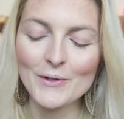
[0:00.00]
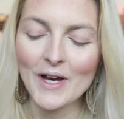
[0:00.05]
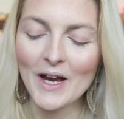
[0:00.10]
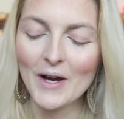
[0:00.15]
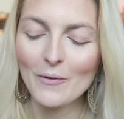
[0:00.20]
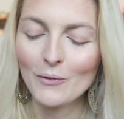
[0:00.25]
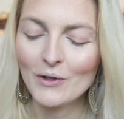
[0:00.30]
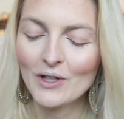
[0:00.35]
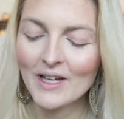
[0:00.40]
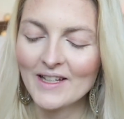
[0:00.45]
so
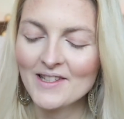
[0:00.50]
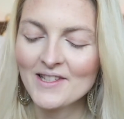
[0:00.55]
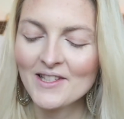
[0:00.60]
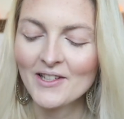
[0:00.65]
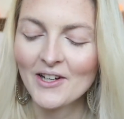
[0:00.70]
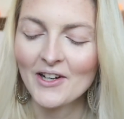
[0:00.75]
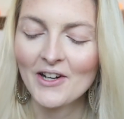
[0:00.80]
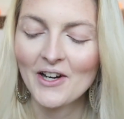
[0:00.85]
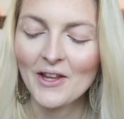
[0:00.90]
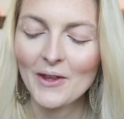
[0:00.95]
I will get
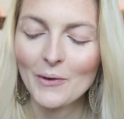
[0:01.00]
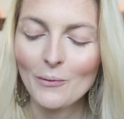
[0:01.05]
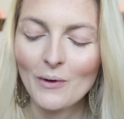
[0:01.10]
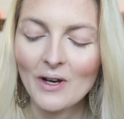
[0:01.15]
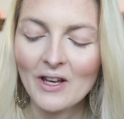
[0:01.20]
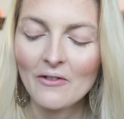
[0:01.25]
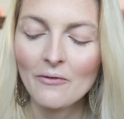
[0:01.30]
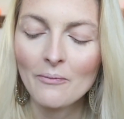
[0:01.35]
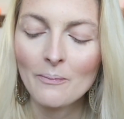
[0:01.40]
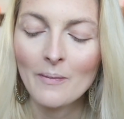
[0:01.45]
started
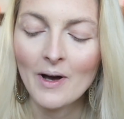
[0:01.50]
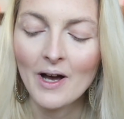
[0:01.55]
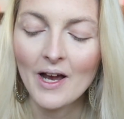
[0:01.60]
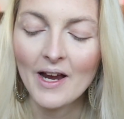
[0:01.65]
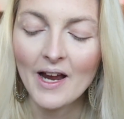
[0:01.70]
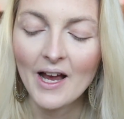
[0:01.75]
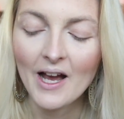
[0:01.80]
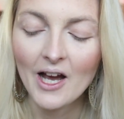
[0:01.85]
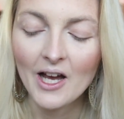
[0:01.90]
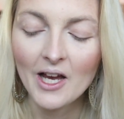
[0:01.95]
with
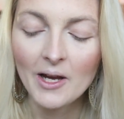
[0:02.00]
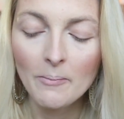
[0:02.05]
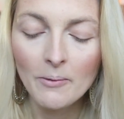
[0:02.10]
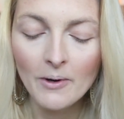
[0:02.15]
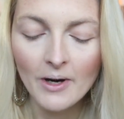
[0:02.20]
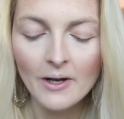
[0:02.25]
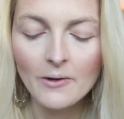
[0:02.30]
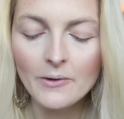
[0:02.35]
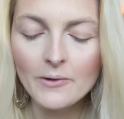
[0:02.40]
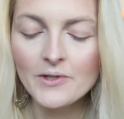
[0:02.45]
my
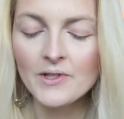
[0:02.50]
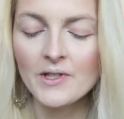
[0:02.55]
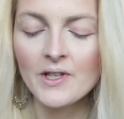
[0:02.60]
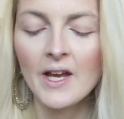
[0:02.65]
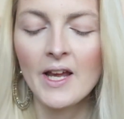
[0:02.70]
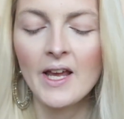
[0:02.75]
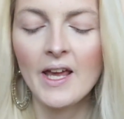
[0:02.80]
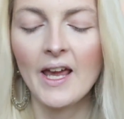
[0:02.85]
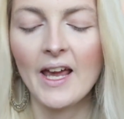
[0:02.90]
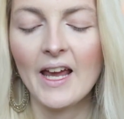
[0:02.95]
eyebrows,
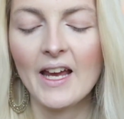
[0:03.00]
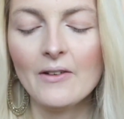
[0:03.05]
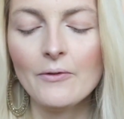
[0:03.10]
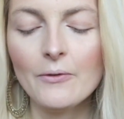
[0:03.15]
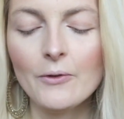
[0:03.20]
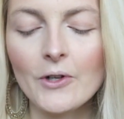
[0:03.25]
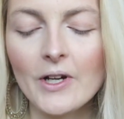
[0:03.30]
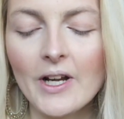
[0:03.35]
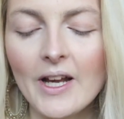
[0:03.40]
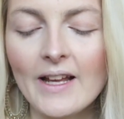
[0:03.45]

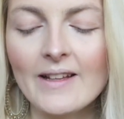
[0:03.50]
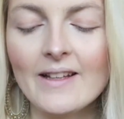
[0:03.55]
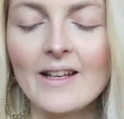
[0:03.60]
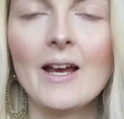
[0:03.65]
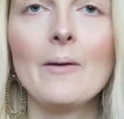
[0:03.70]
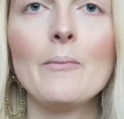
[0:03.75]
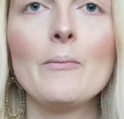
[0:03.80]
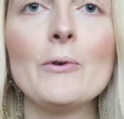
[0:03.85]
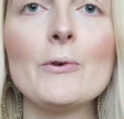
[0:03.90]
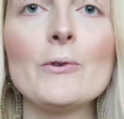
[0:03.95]
and for
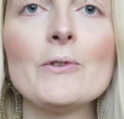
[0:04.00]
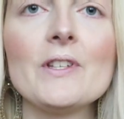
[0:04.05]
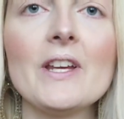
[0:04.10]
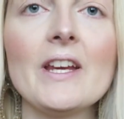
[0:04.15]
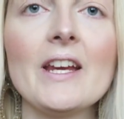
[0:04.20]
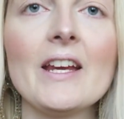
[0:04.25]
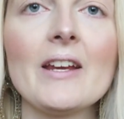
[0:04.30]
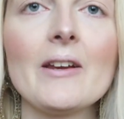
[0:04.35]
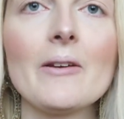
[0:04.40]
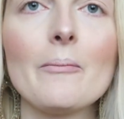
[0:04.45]
that I'm
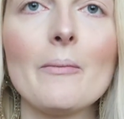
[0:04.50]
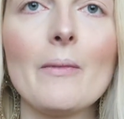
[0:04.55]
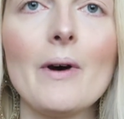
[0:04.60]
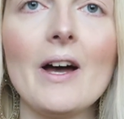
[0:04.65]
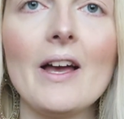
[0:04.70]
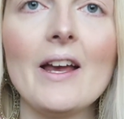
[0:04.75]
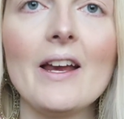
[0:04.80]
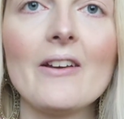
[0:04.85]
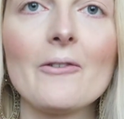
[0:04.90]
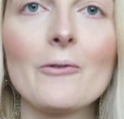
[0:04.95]
using
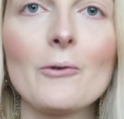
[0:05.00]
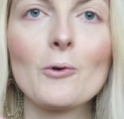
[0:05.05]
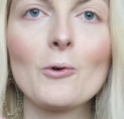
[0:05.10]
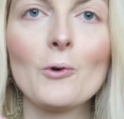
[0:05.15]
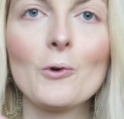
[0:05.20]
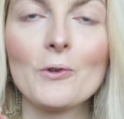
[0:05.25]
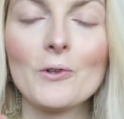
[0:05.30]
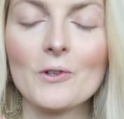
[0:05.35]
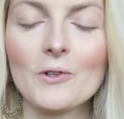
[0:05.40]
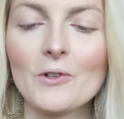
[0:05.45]
my
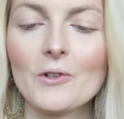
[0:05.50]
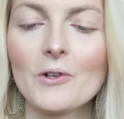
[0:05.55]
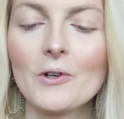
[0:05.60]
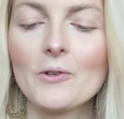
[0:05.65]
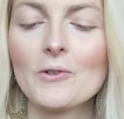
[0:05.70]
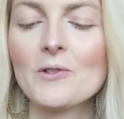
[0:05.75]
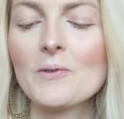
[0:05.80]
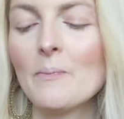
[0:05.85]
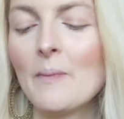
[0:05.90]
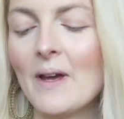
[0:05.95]
golden
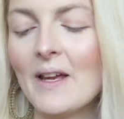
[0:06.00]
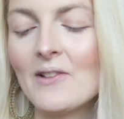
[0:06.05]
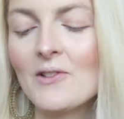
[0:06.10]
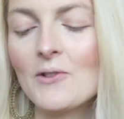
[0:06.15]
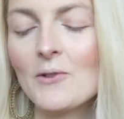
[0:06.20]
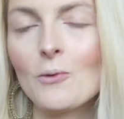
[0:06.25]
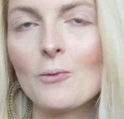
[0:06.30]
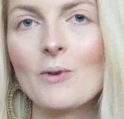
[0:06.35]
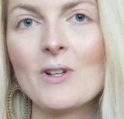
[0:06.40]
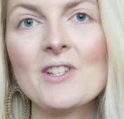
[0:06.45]
rose
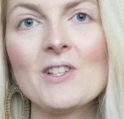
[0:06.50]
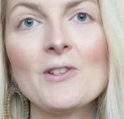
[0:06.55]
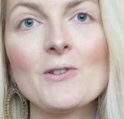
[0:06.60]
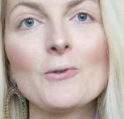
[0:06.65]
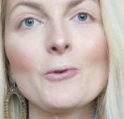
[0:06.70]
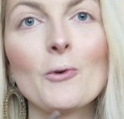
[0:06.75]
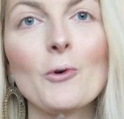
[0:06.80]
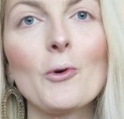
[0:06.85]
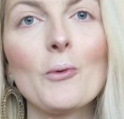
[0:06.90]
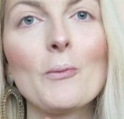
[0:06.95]
pencil, which
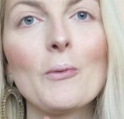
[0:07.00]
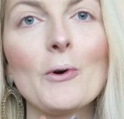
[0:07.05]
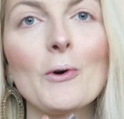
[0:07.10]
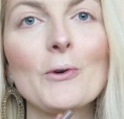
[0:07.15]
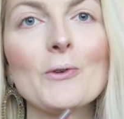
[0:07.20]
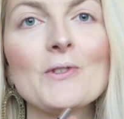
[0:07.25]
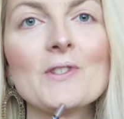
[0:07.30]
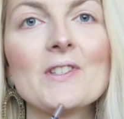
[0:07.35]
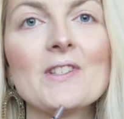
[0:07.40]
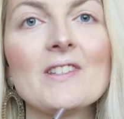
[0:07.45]
is
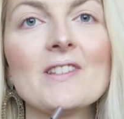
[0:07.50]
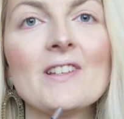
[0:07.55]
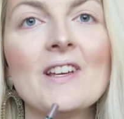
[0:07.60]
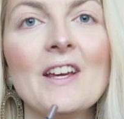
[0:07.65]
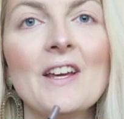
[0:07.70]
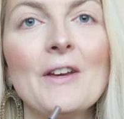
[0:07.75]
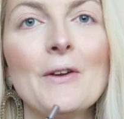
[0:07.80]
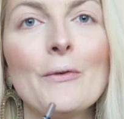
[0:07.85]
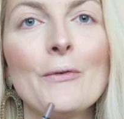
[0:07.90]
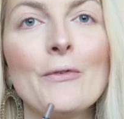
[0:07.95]
almost
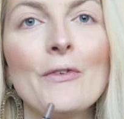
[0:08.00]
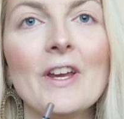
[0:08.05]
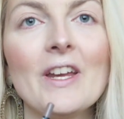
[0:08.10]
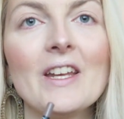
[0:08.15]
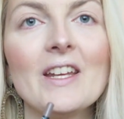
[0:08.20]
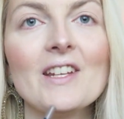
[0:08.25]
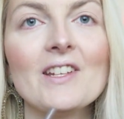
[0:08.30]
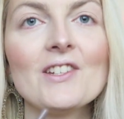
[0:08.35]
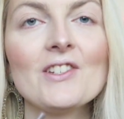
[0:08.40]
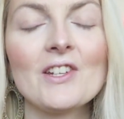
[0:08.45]

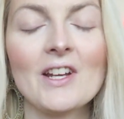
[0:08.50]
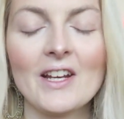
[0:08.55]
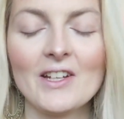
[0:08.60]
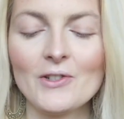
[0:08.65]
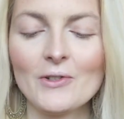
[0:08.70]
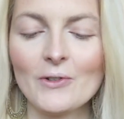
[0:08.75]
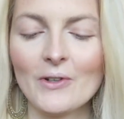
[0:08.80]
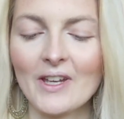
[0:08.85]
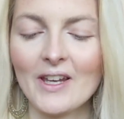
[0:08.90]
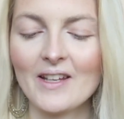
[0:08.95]
finished
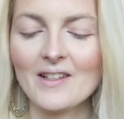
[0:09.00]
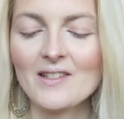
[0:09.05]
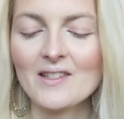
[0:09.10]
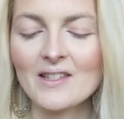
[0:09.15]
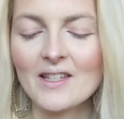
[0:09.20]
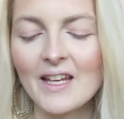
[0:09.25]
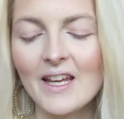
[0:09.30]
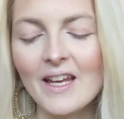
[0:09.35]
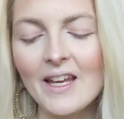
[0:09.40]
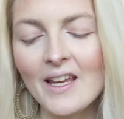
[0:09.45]
as you can
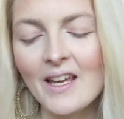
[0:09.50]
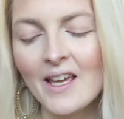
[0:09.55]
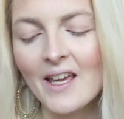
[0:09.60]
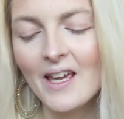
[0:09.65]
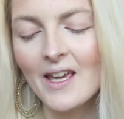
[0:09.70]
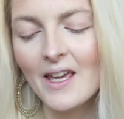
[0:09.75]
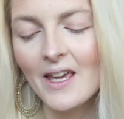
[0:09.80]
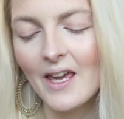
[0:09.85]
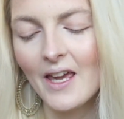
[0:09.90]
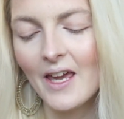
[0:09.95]
see,
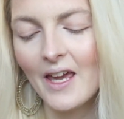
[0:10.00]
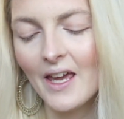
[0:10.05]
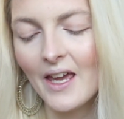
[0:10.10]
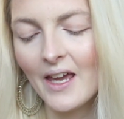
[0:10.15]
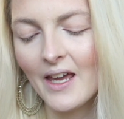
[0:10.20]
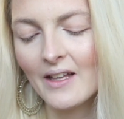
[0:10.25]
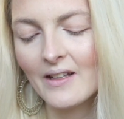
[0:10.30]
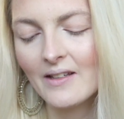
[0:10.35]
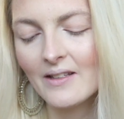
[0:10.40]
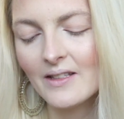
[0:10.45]

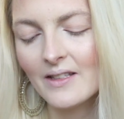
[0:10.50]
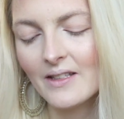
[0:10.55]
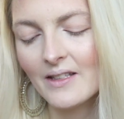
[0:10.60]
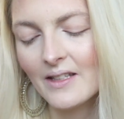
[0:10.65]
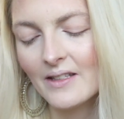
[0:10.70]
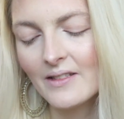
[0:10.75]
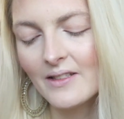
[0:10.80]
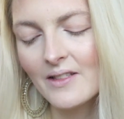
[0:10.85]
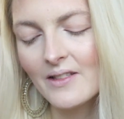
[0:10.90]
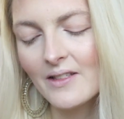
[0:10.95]
and
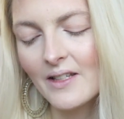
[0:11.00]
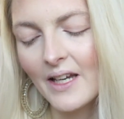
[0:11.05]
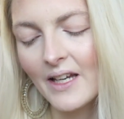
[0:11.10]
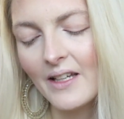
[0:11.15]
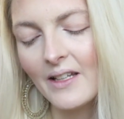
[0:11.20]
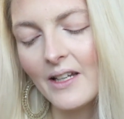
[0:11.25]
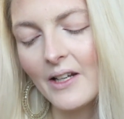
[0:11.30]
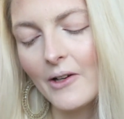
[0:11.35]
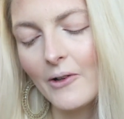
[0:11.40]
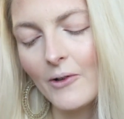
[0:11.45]
this is
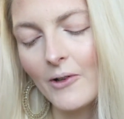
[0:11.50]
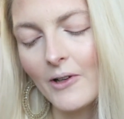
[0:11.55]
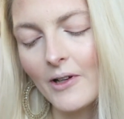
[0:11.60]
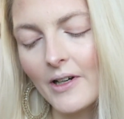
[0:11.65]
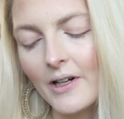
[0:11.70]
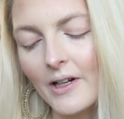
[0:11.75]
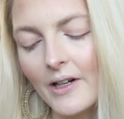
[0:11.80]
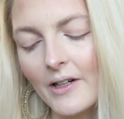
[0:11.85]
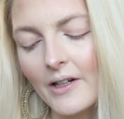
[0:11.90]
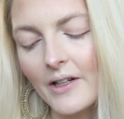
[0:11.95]
in the
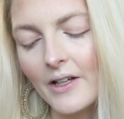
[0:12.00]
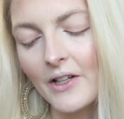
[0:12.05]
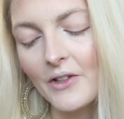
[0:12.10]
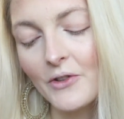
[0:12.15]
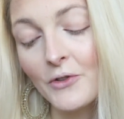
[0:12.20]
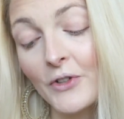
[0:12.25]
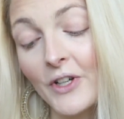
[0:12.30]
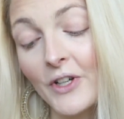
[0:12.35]
color